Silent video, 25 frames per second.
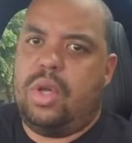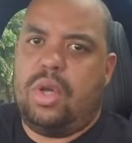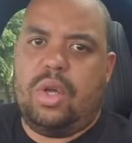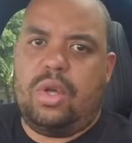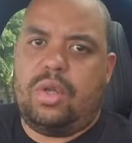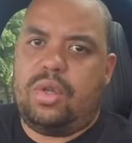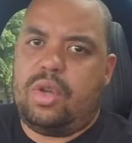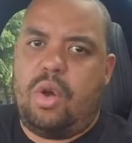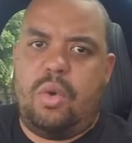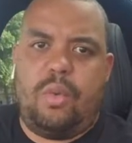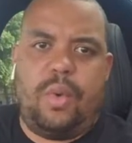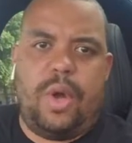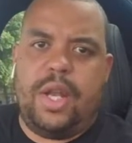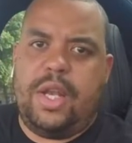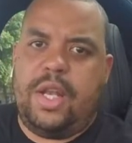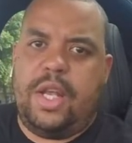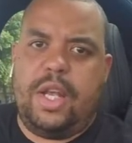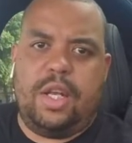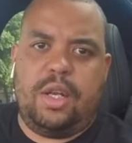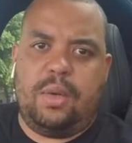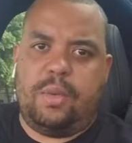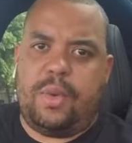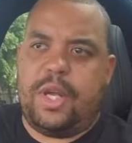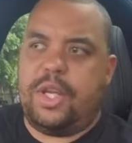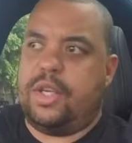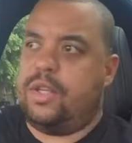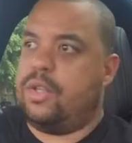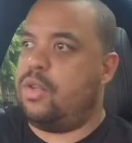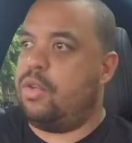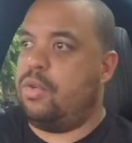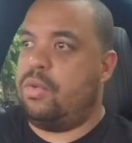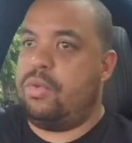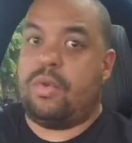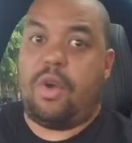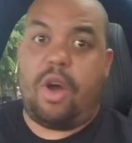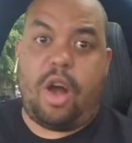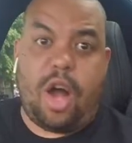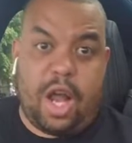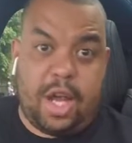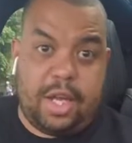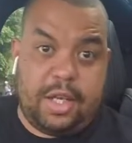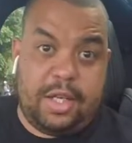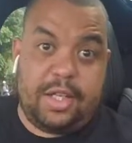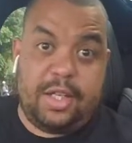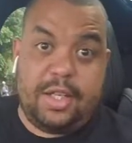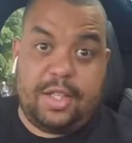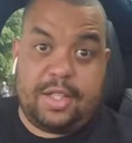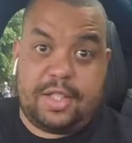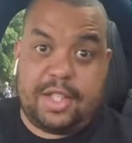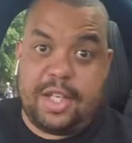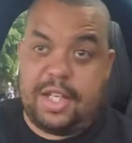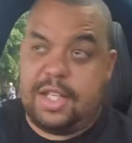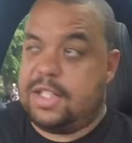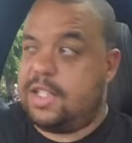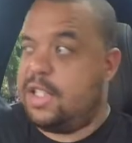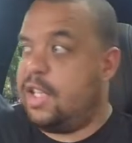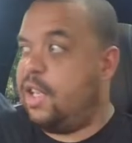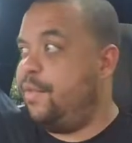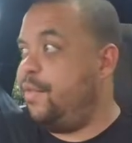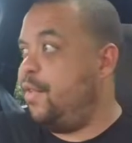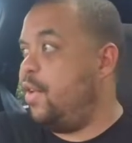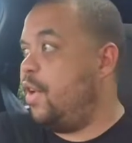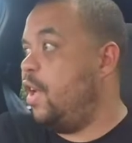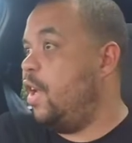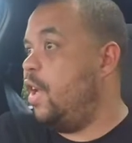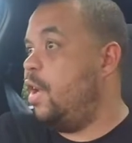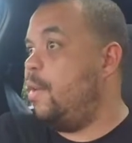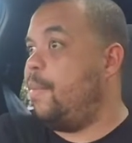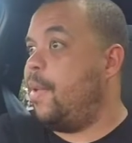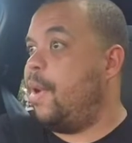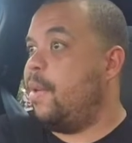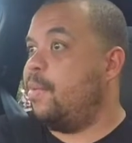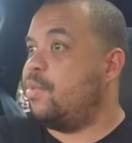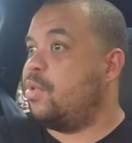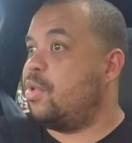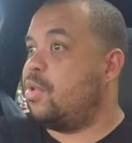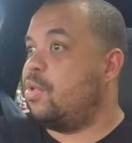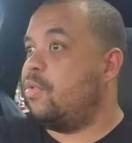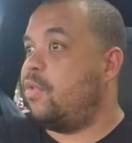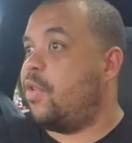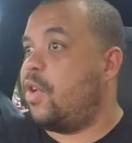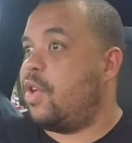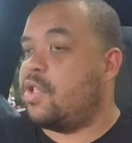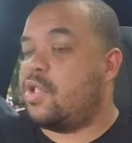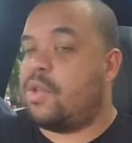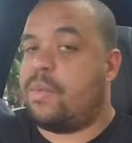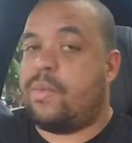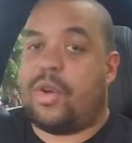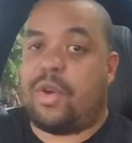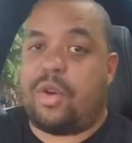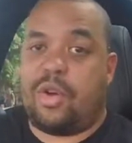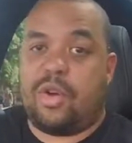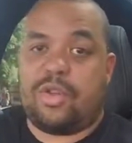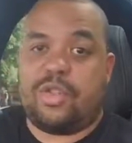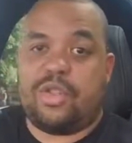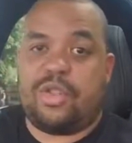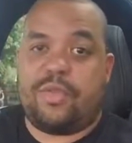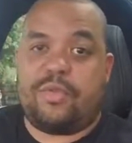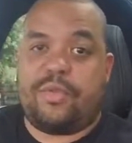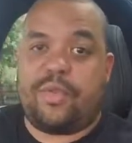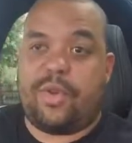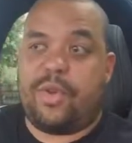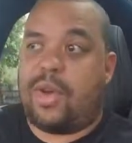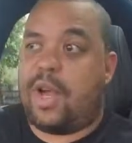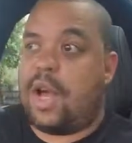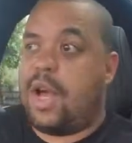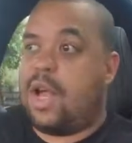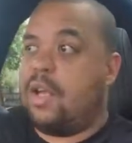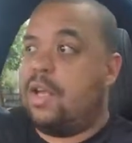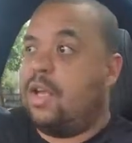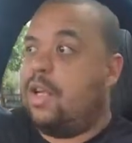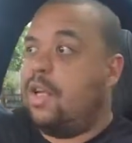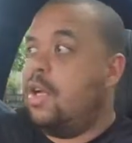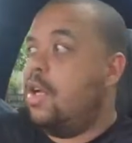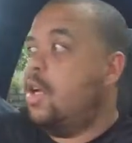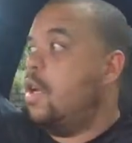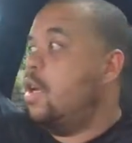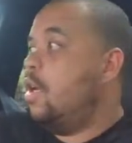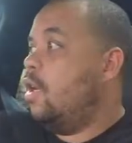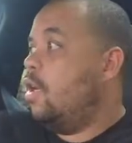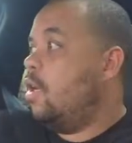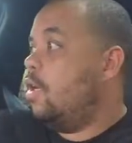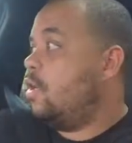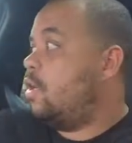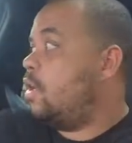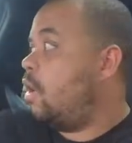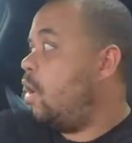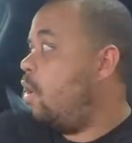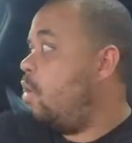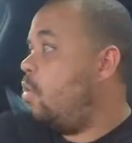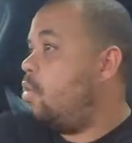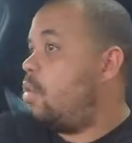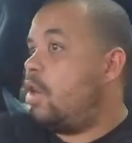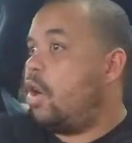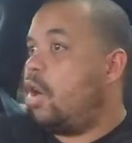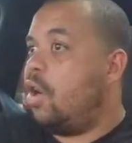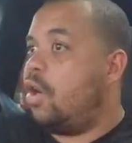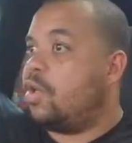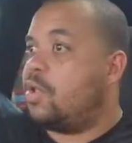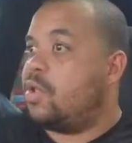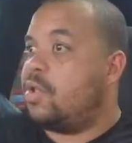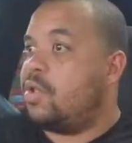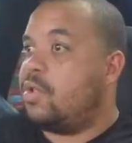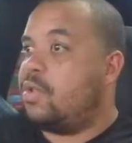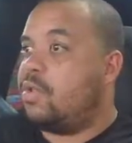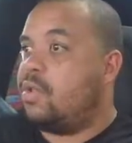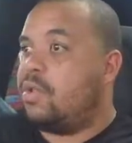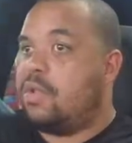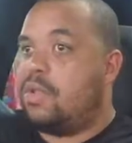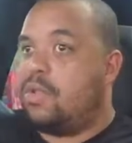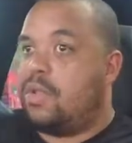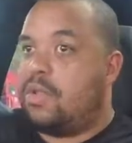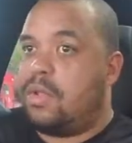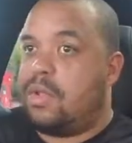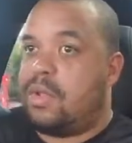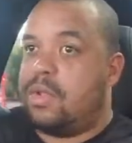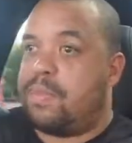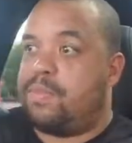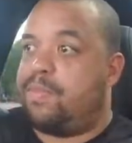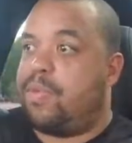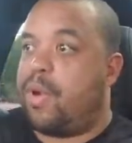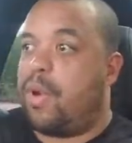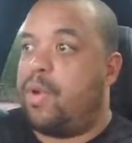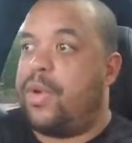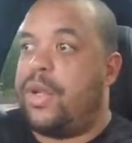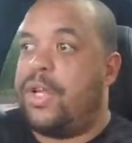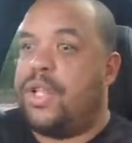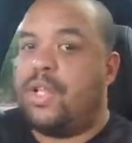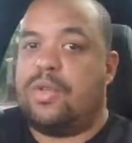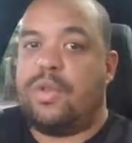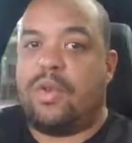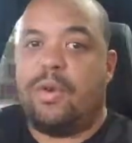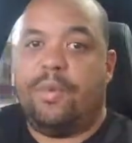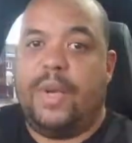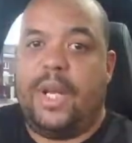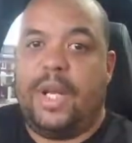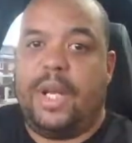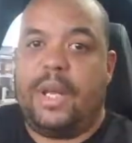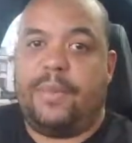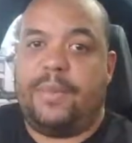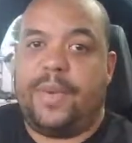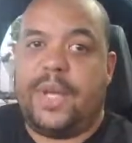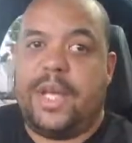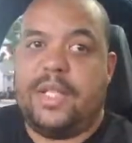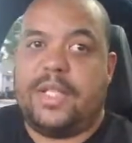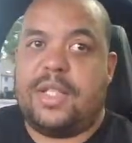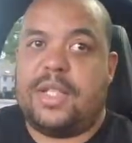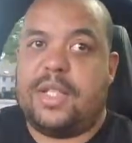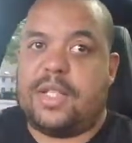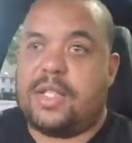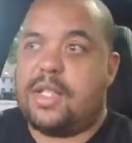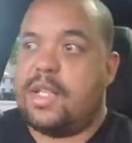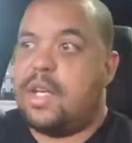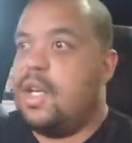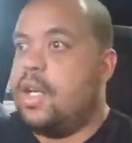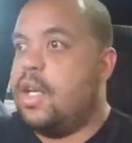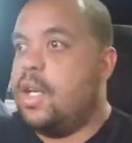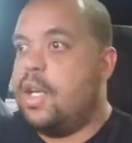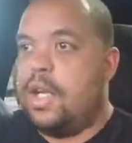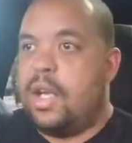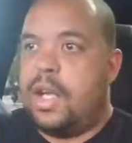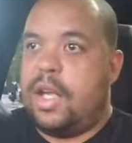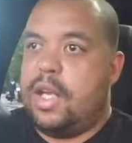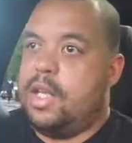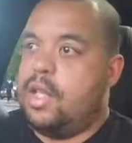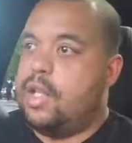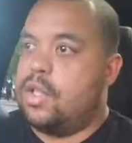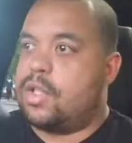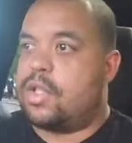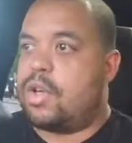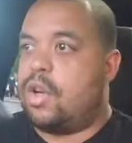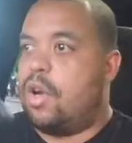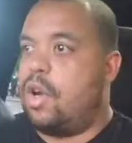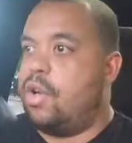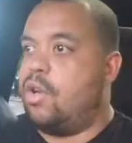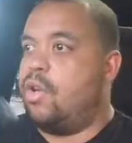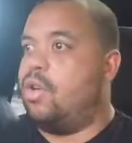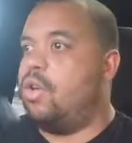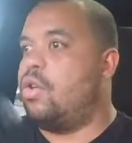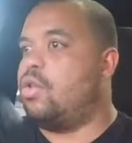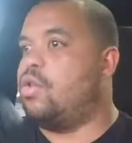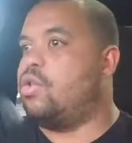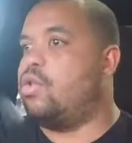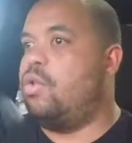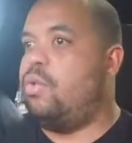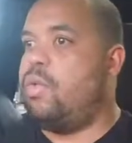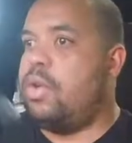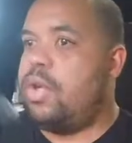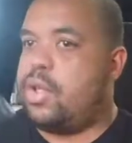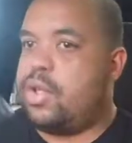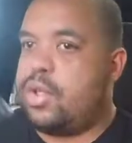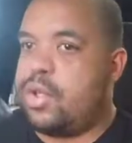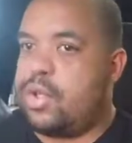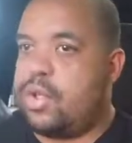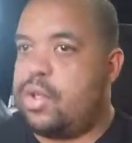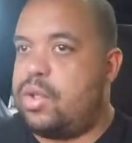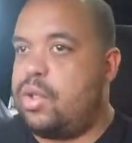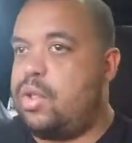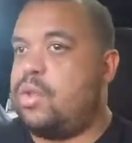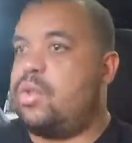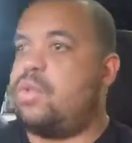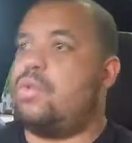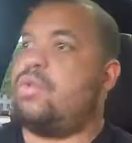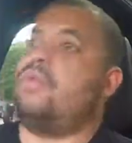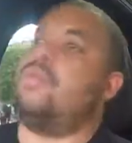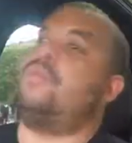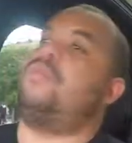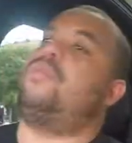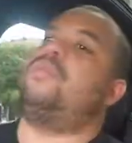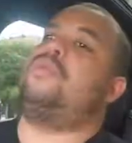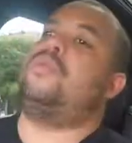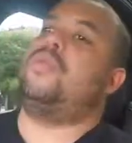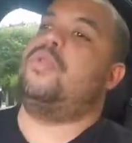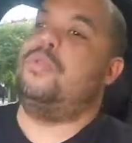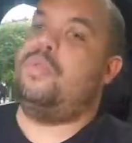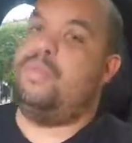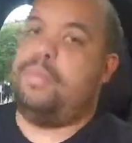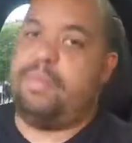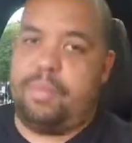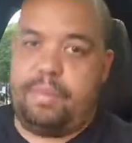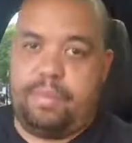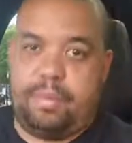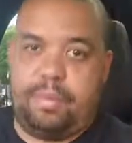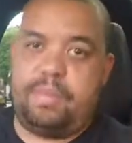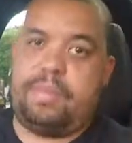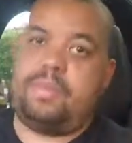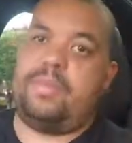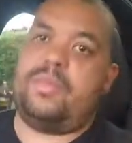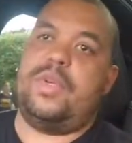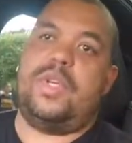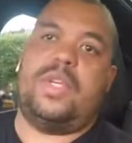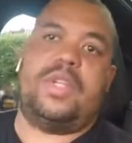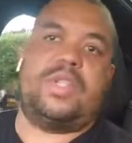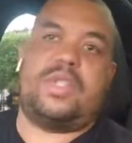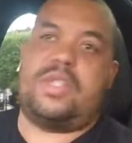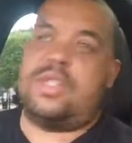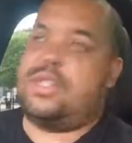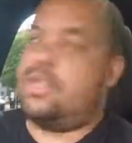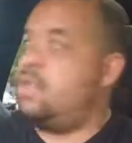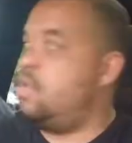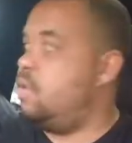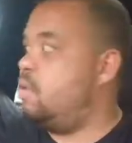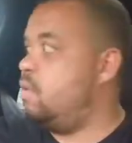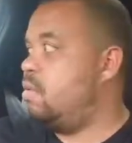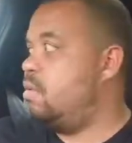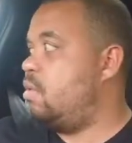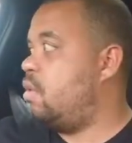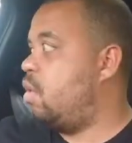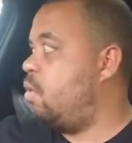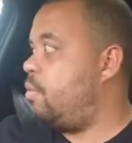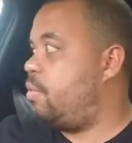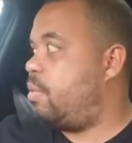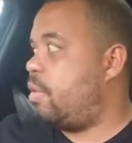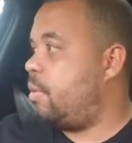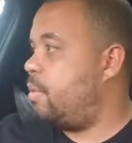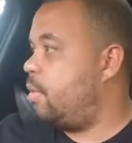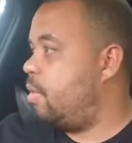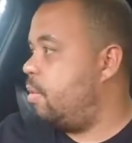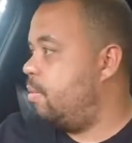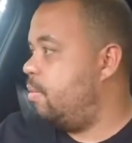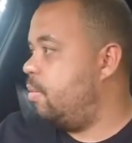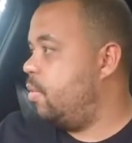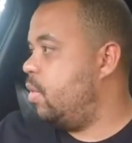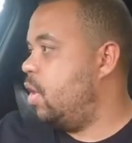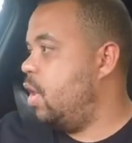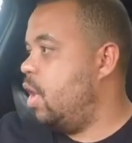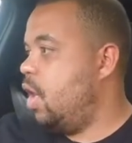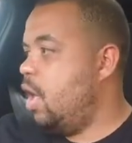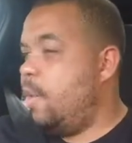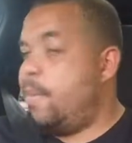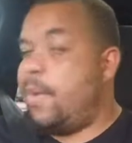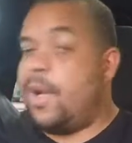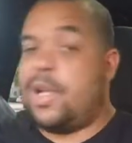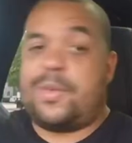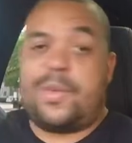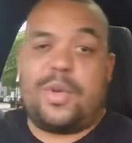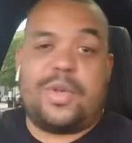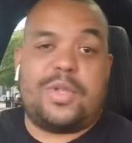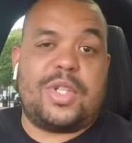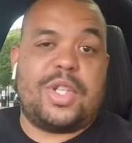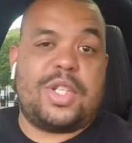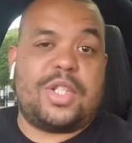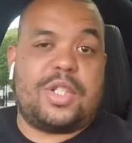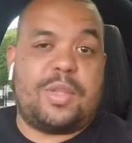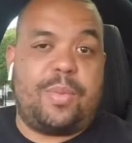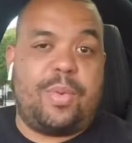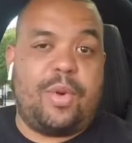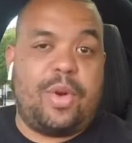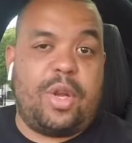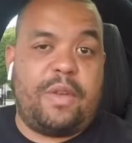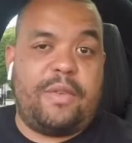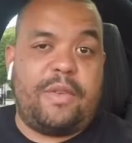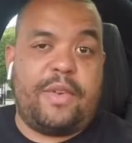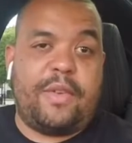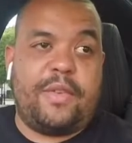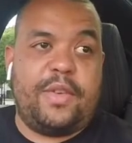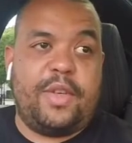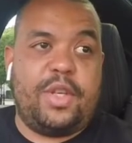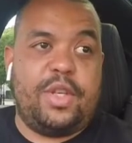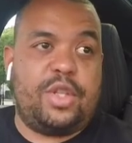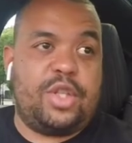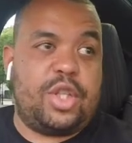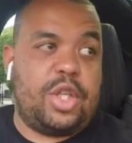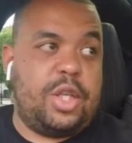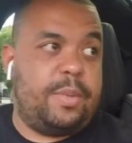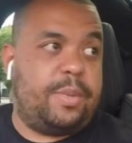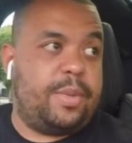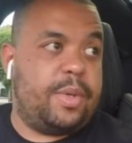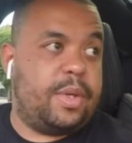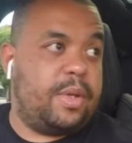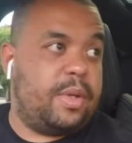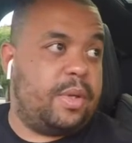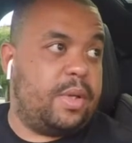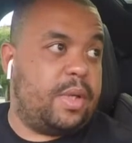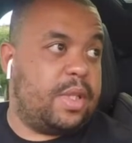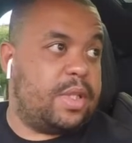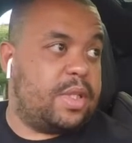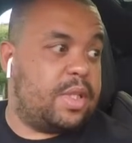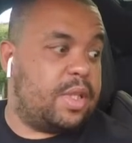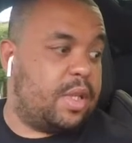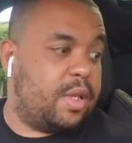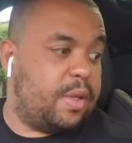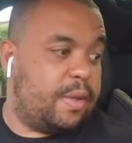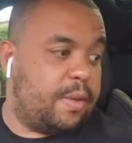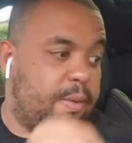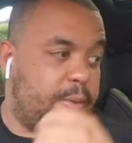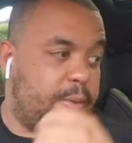nowhere near the way you do. I.e. in the TT, if you hit a bump too fast, oh my god, you feel like the whole car's just broke into a million pieces. In this car, not at all. It just, you sort of boom, boom. It's no problem. But I suppose that's the point of having a Jeep, isn't it?